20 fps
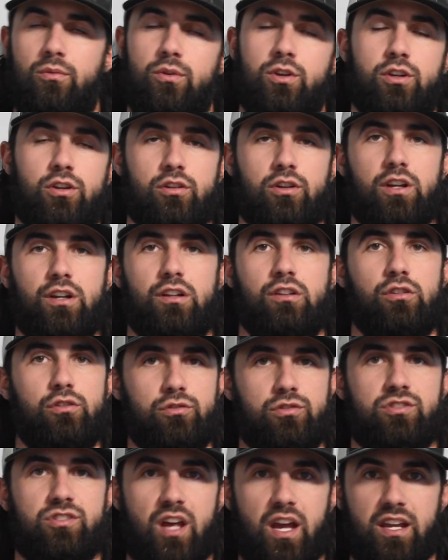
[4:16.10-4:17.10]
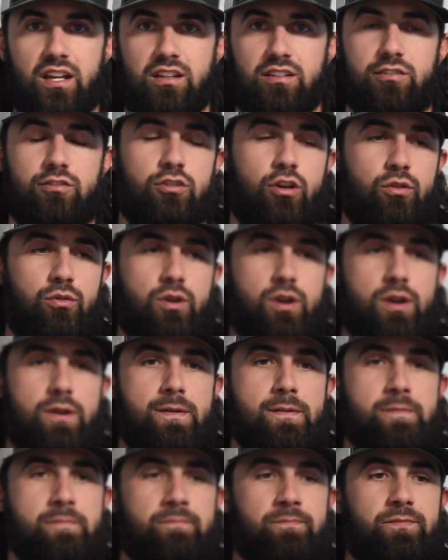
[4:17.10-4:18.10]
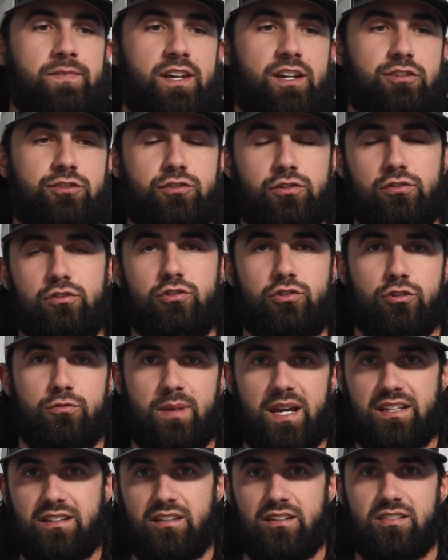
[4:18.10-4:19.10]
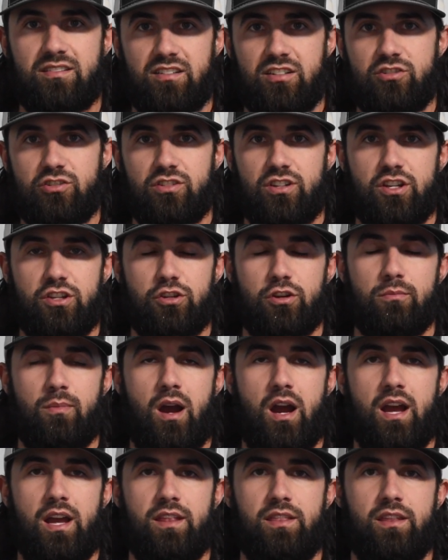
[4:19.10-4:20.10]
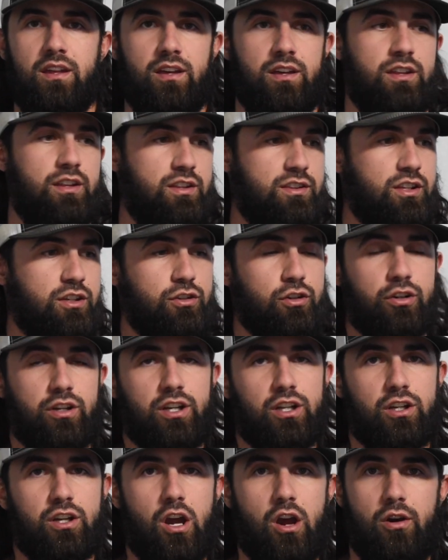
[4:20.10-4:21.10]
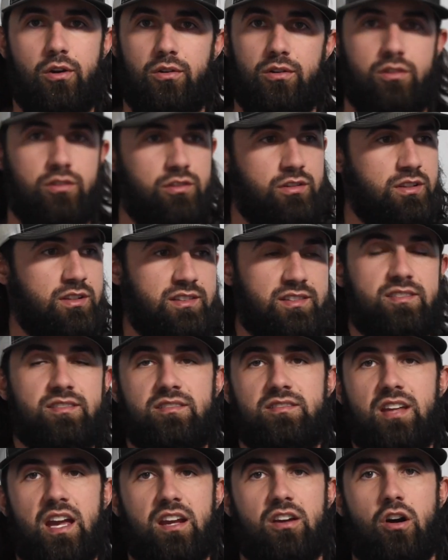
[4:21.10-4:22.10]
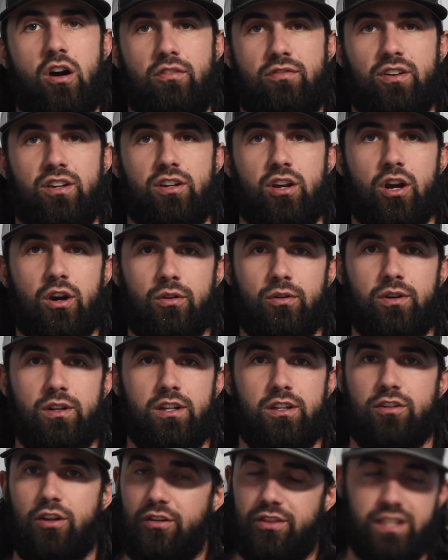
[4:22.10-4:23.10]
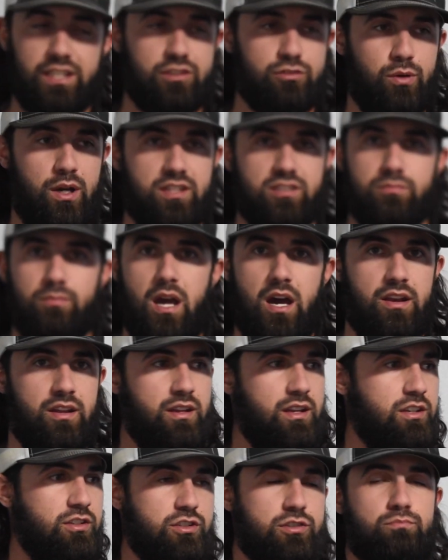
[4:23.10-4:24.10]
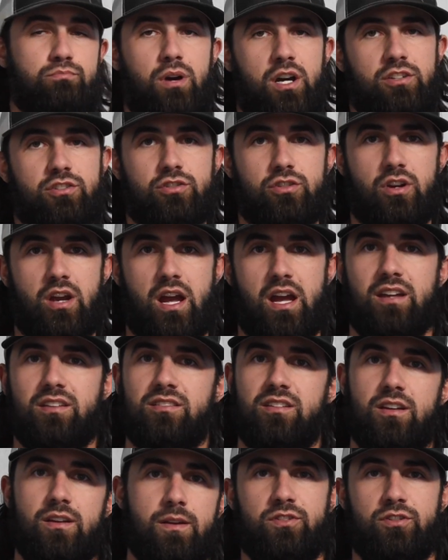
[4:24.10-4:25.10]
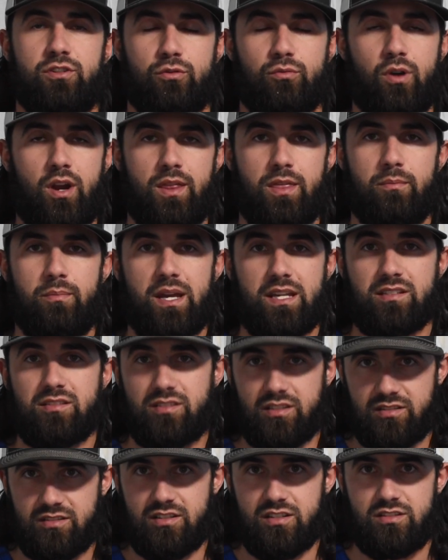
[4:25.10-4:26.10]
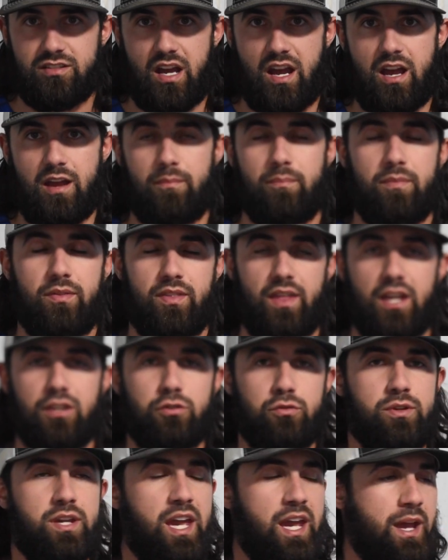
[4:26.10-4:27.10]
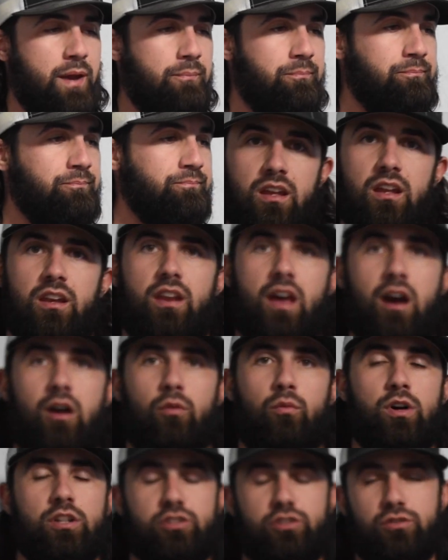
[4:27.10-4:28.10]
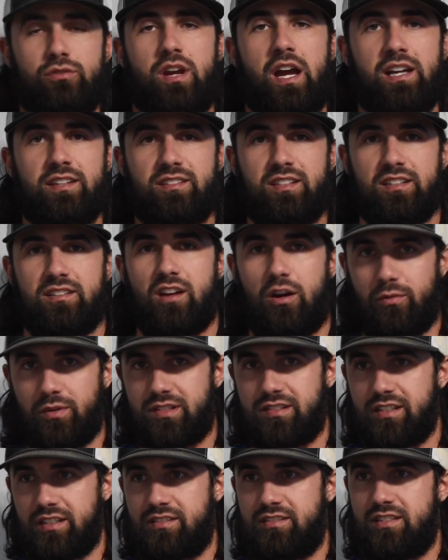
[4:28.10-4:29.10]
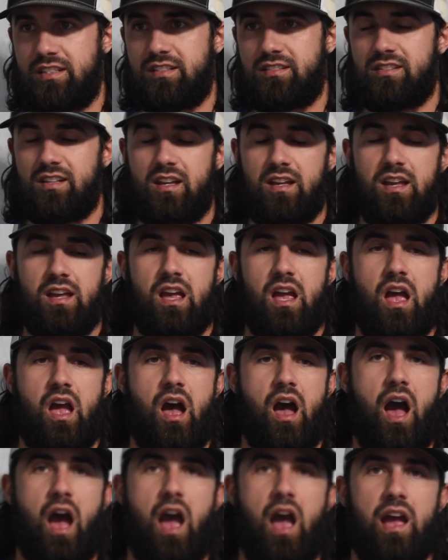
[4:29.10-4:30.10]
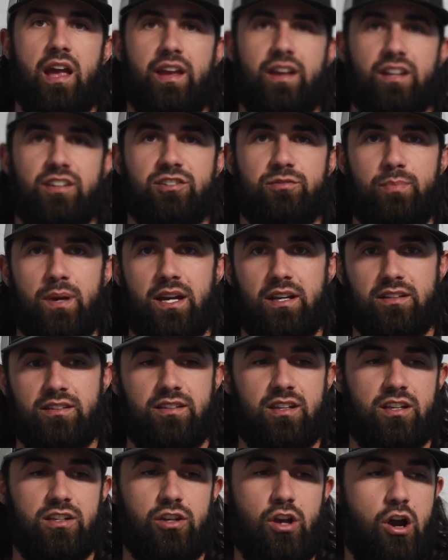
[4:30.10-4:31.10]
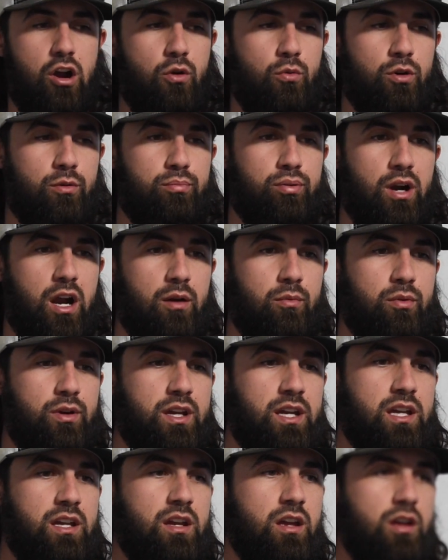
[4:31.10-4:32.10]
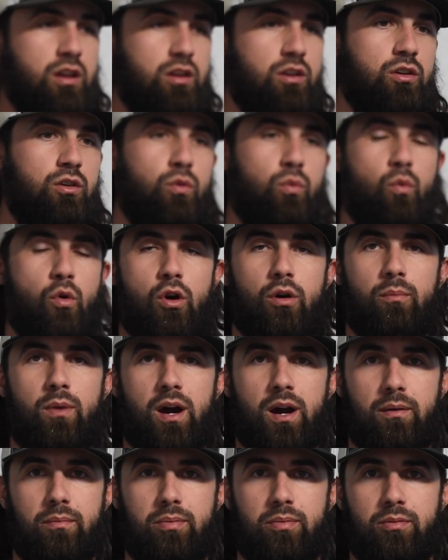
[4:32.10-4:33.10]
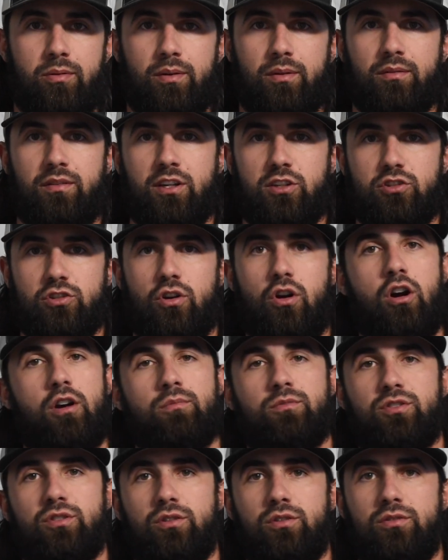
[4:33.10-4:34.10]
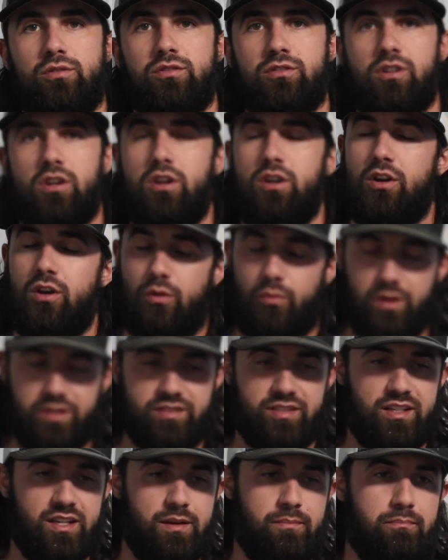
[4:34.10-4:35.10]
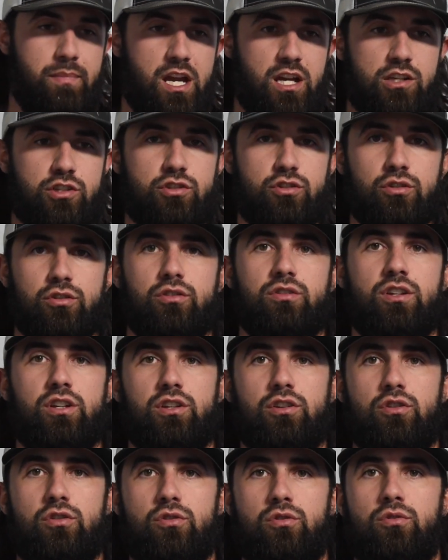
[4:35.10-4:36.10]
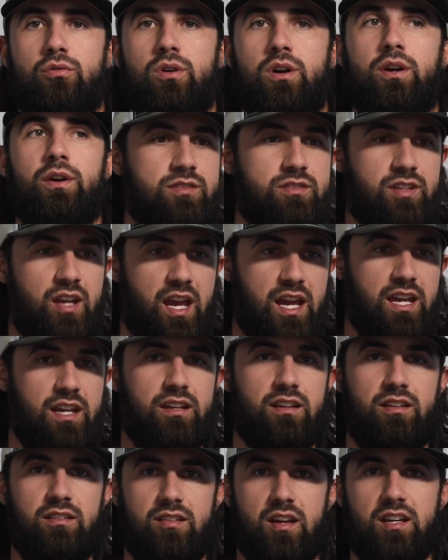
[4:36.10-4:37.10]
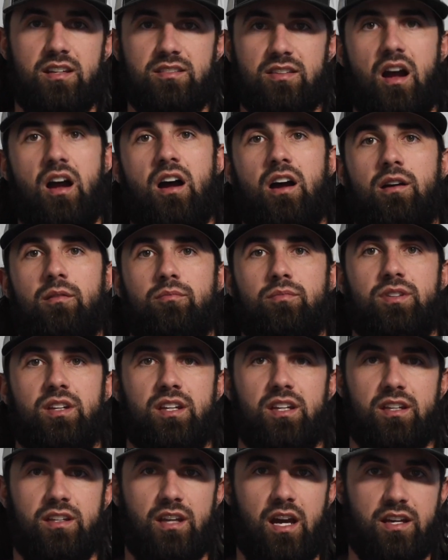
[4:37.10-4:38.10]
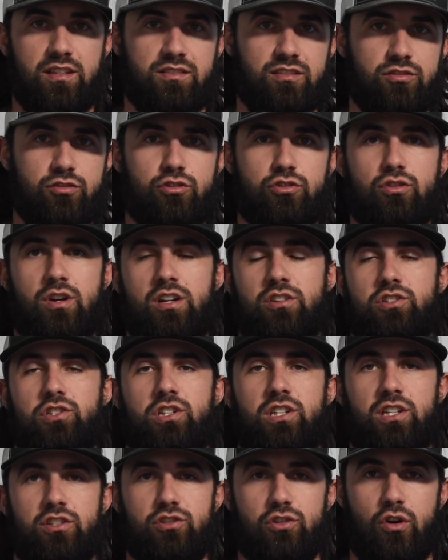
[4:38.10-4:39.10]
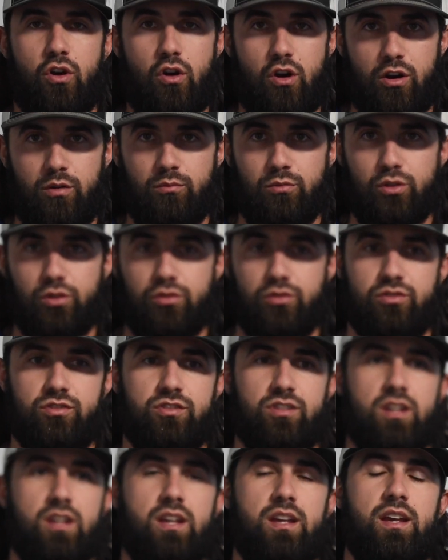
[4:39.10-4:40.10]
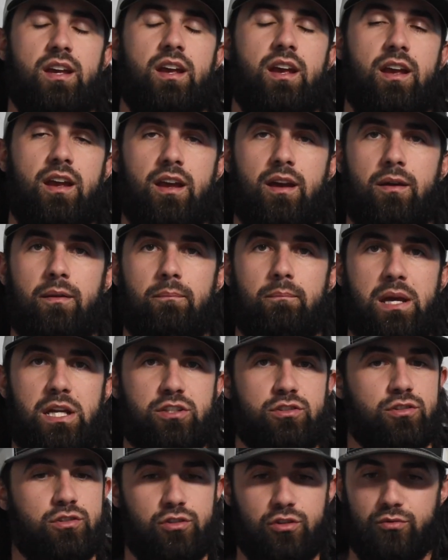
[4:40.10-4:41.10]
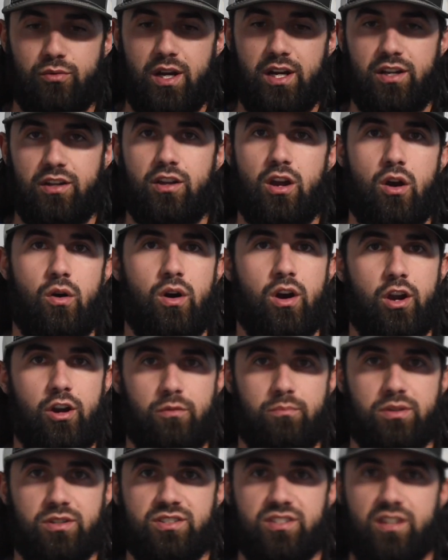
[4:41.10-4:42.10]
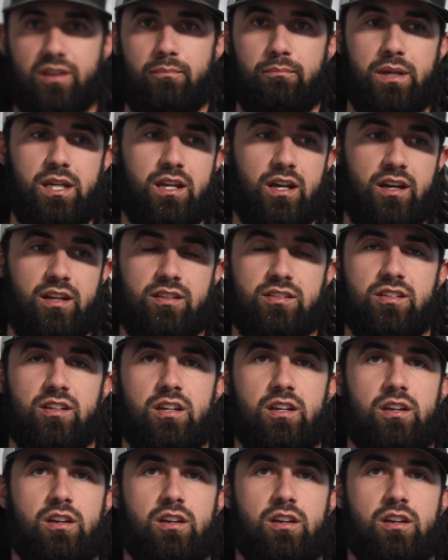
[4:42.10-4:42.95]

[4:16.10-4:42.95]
well, you're going to lose seconds. So as soon as you make the decision in your mind that you're going to go, take off and go. Don't think twice about it and just bust your ass to run the best 60 time that you can. Now, once you guys get done with 60s, I expect that y'all will probably warm up, get your arms loose. Once again, make sure that you take time to get nice and stretched, get your arm loose, and make sure you're ready to go 100%, because